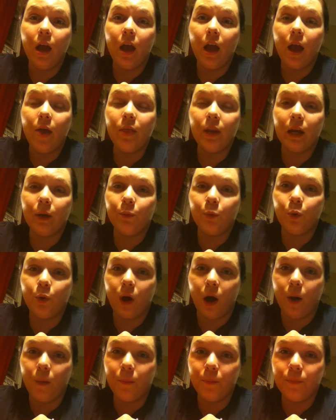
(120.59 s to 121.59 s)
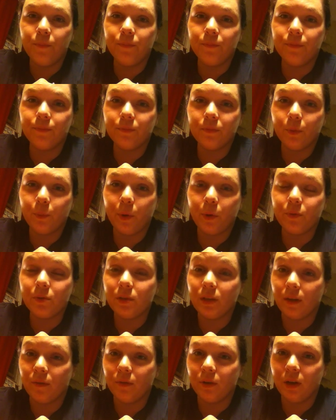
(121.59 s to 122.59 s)
And then I woke up around
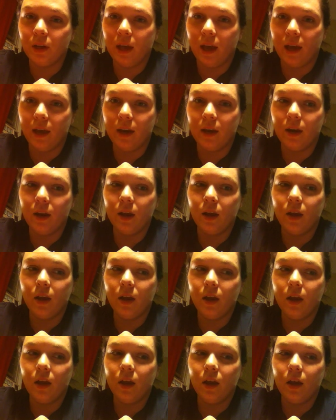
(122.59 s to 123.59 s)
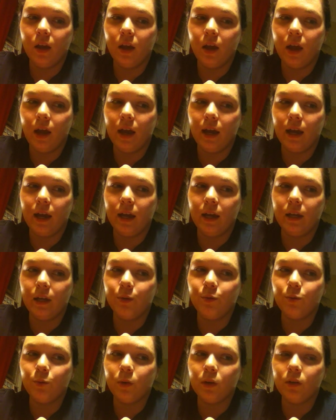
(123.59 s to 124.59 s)
7 again. And it
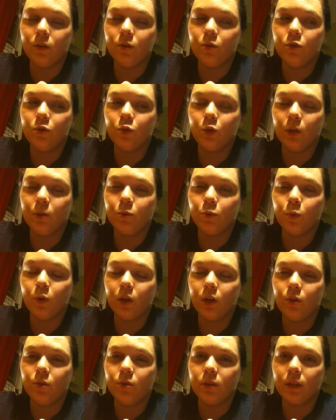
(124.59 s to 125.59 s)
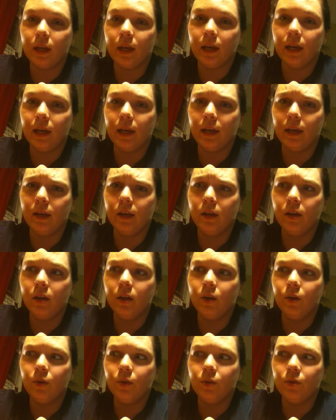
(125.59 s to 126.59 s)
was one of those dreams where you say,
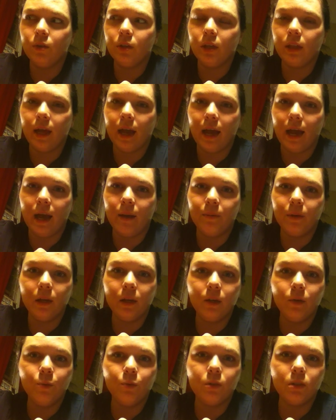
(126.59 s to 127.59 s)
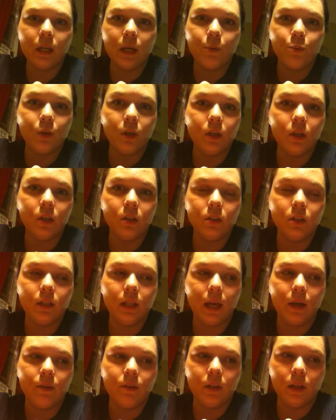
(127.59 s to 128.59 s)
did that happen? Was that real? Did
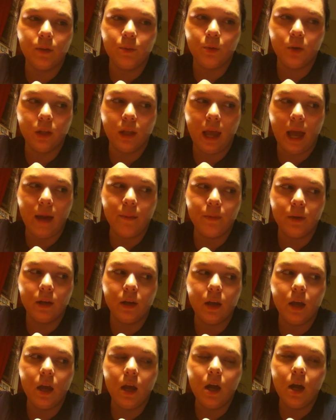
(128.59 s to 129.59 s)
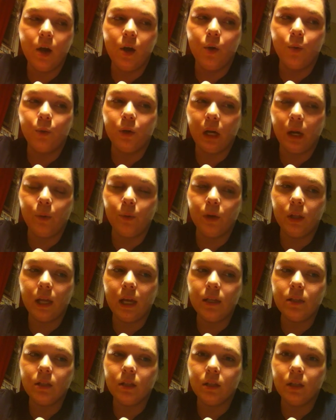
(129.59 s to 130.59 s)
that really happen? When I
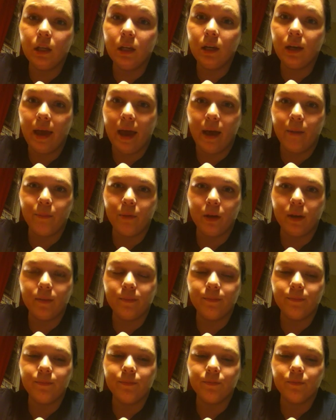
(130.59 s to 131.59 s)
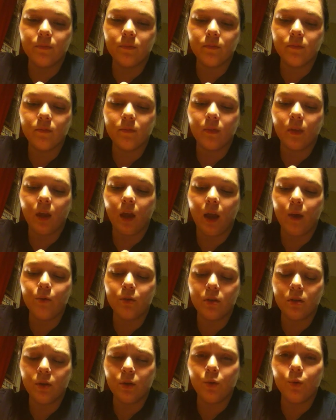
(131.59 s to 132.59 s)
realized it didn't happen, I was
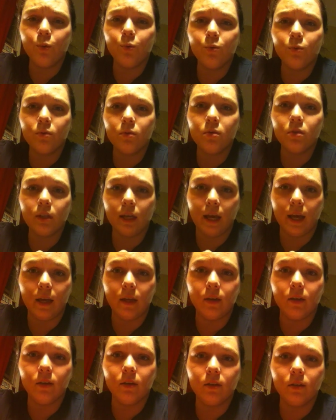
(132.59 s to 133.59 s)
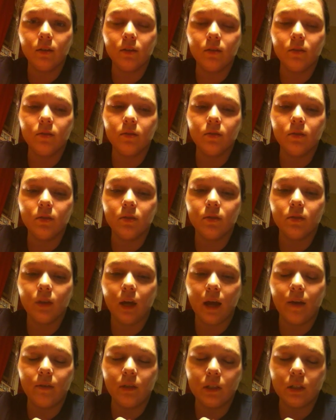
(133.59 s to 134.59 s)
so sad.
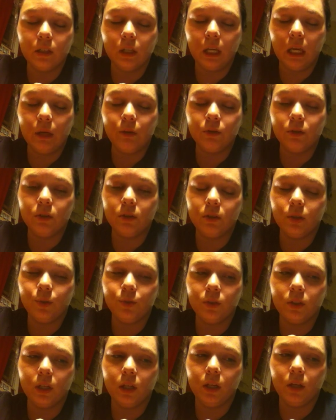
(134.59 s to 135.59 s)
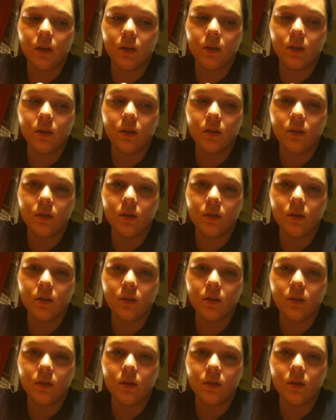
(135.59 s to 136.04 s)
Obviously, I was like, oh.